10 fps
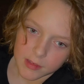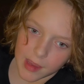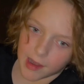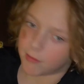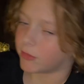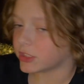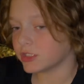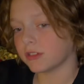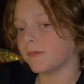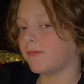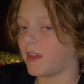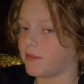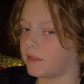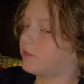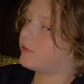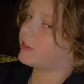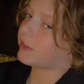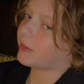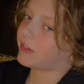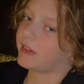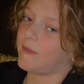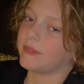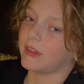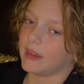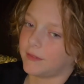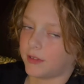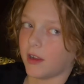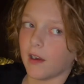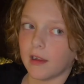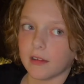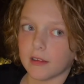And what's your favorite Christmas gift that you ever got?